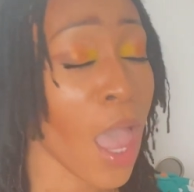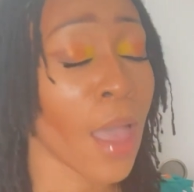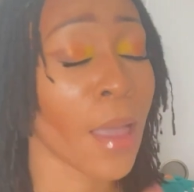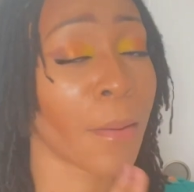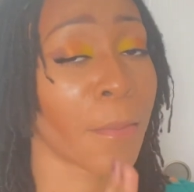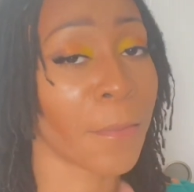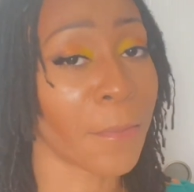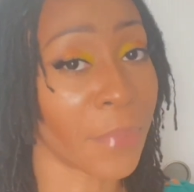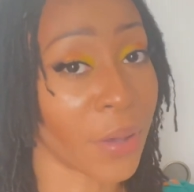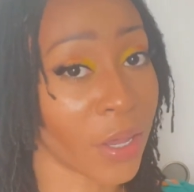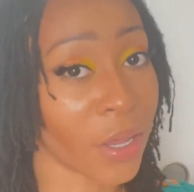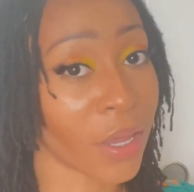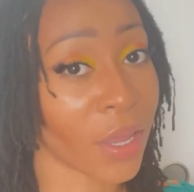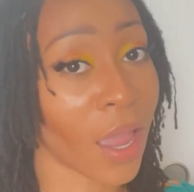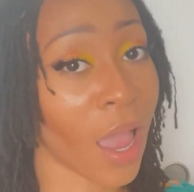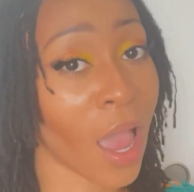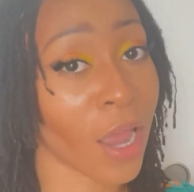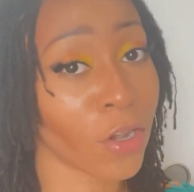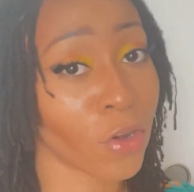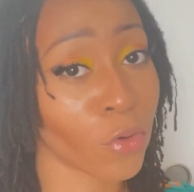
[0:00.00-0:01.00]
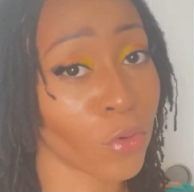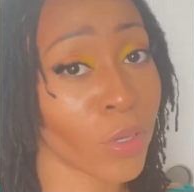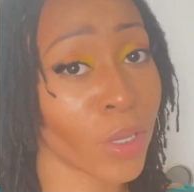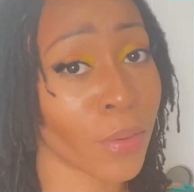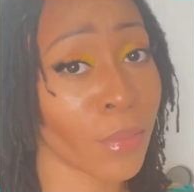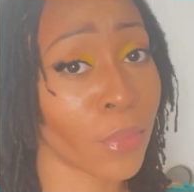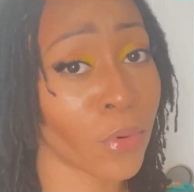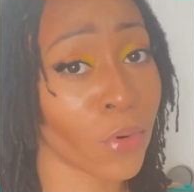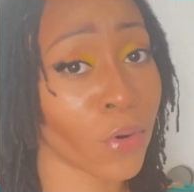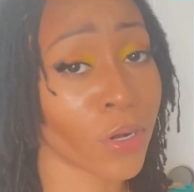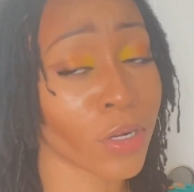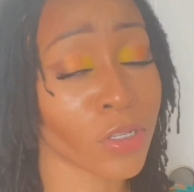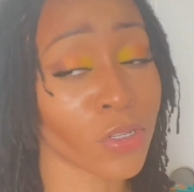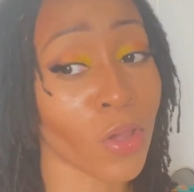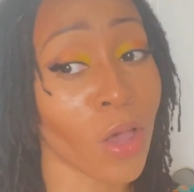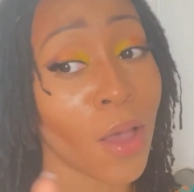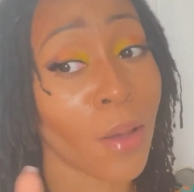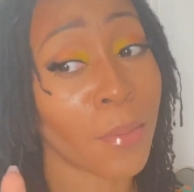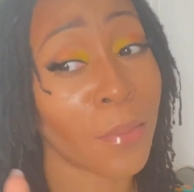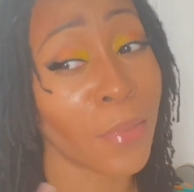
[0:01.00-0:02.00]
But I do get bored, so
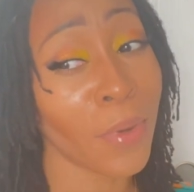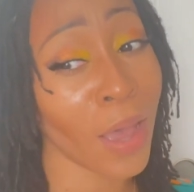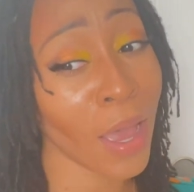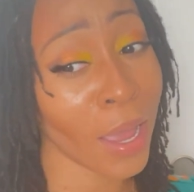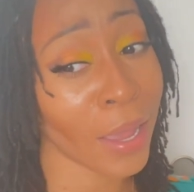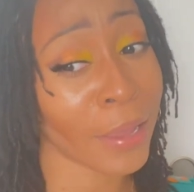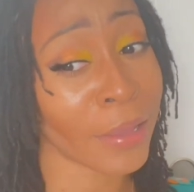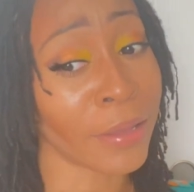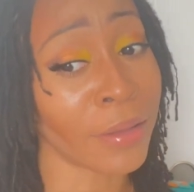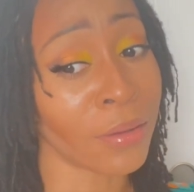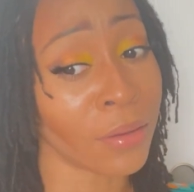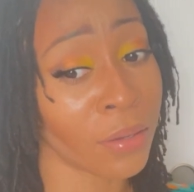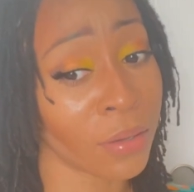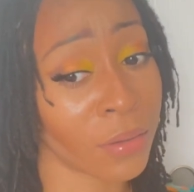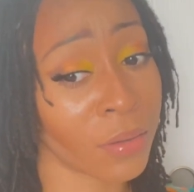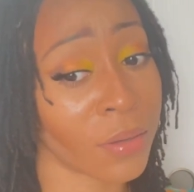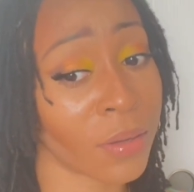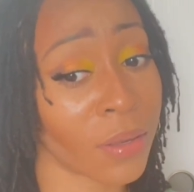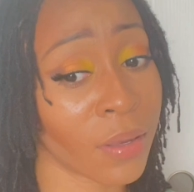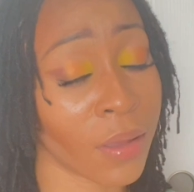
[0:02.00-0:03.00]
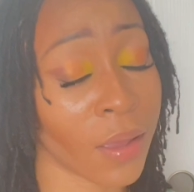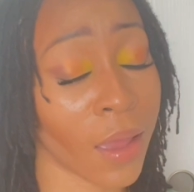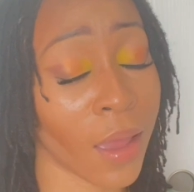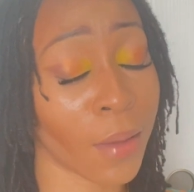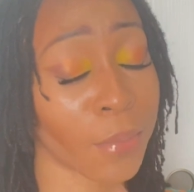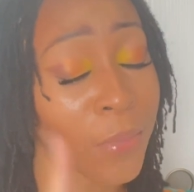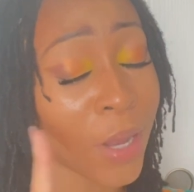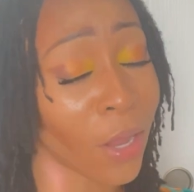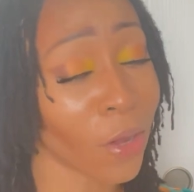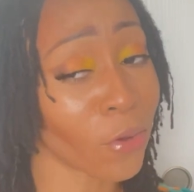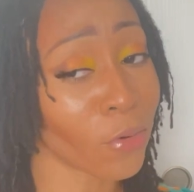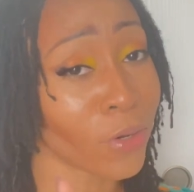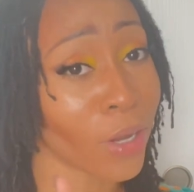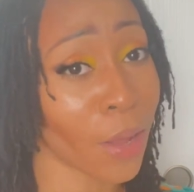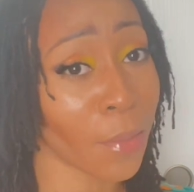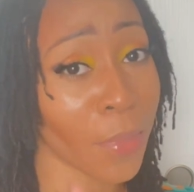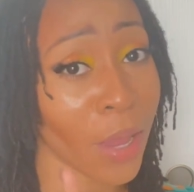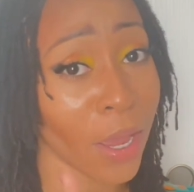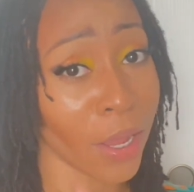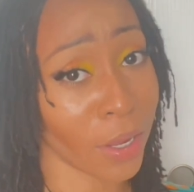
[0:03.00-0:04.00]
I'm not gonna
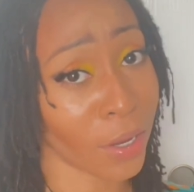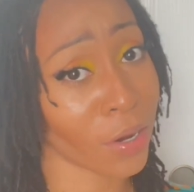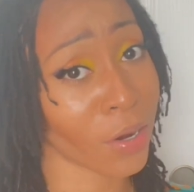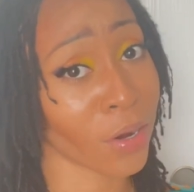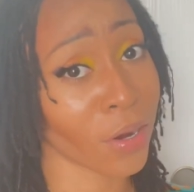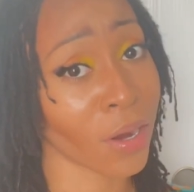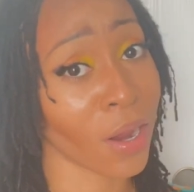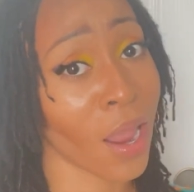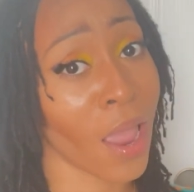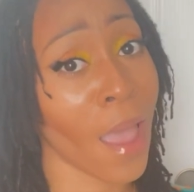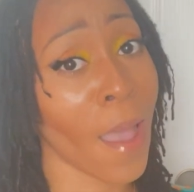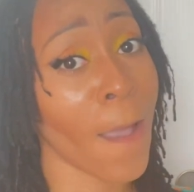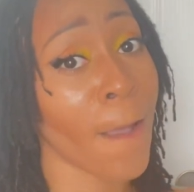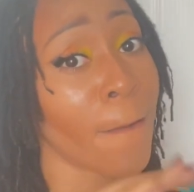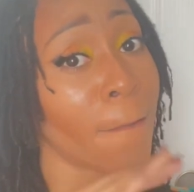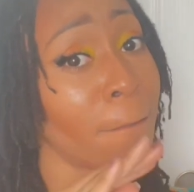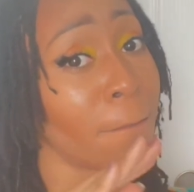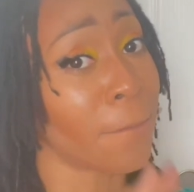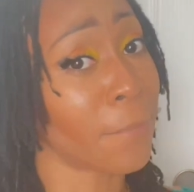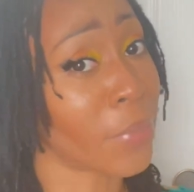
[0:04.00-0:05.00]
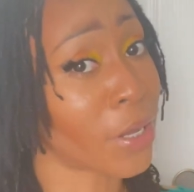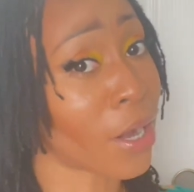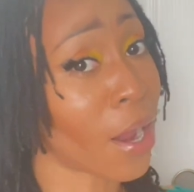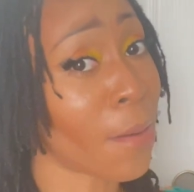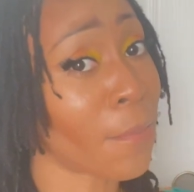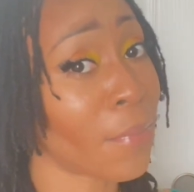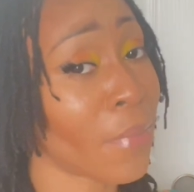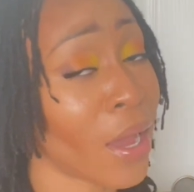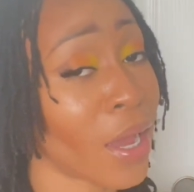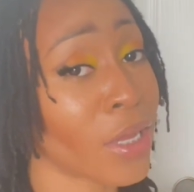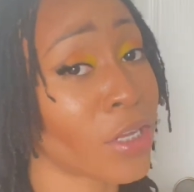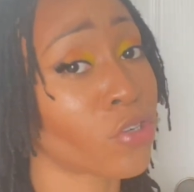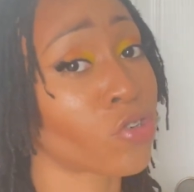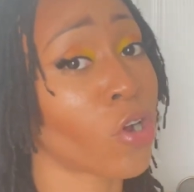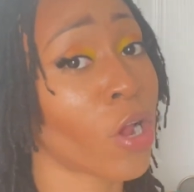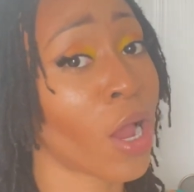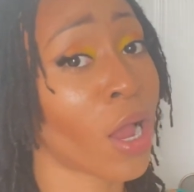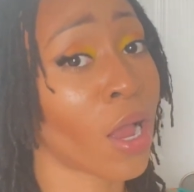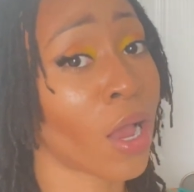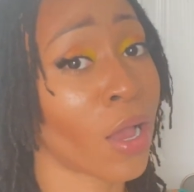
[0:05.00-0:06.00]
dye my hair, but I might
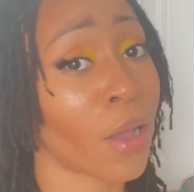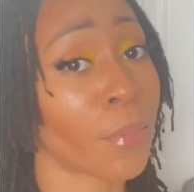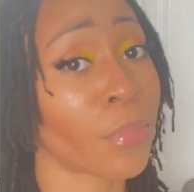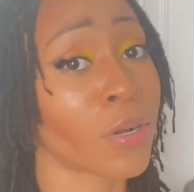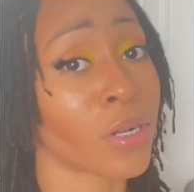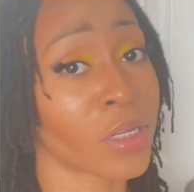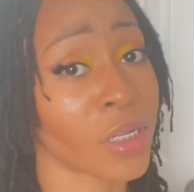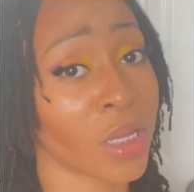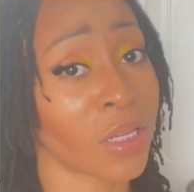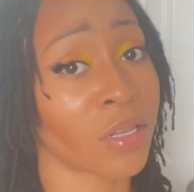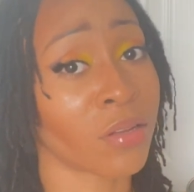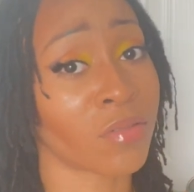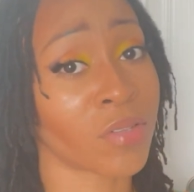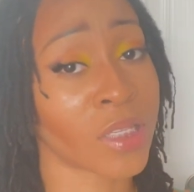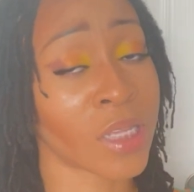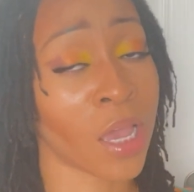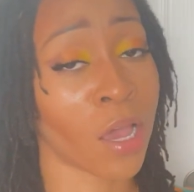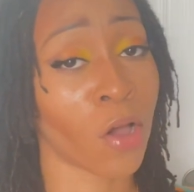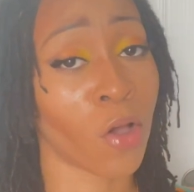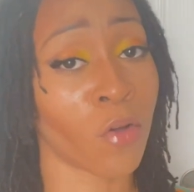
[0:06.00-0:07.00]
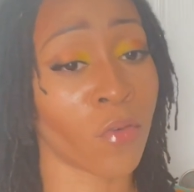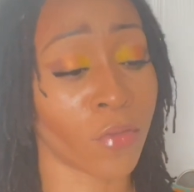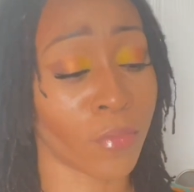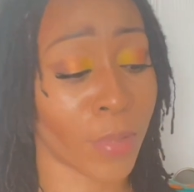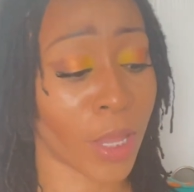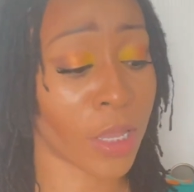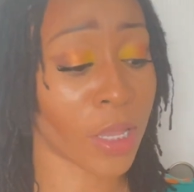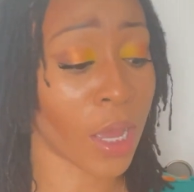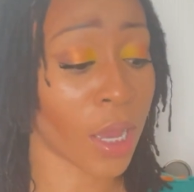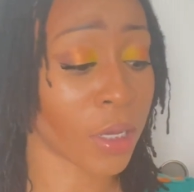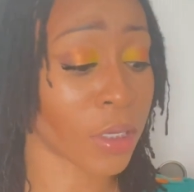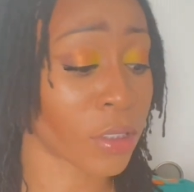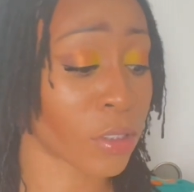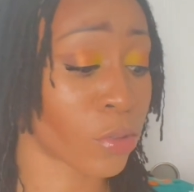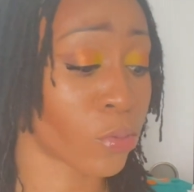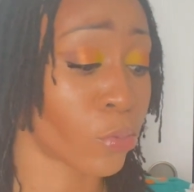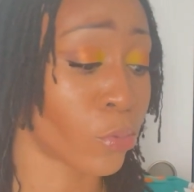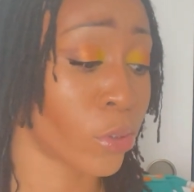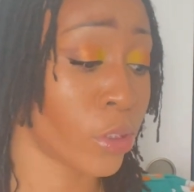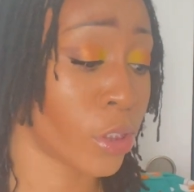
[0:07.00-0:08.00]
try a protective style over my
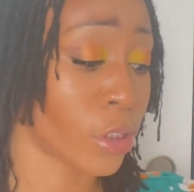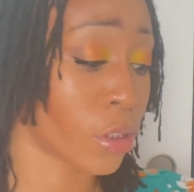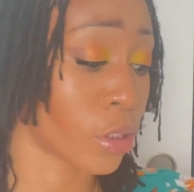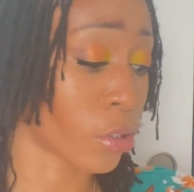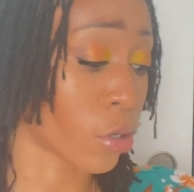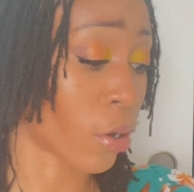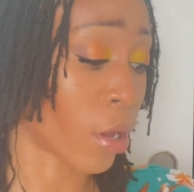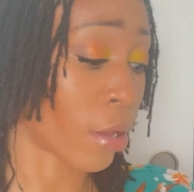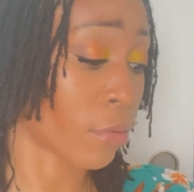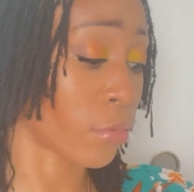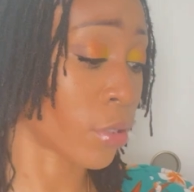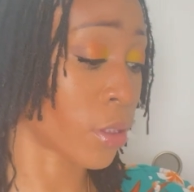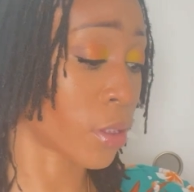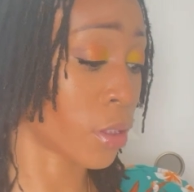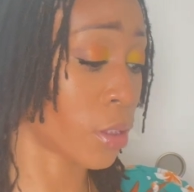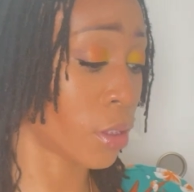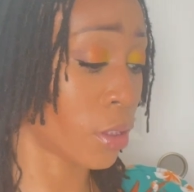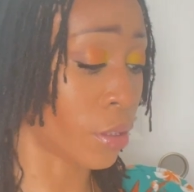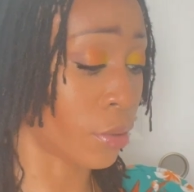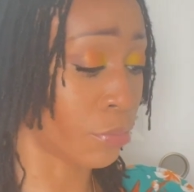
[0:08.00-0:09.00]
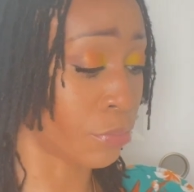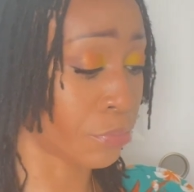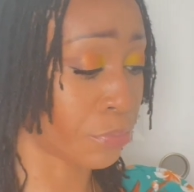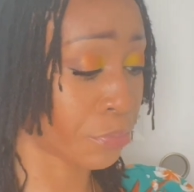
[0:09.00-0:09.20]
locks. We just gonna have to see.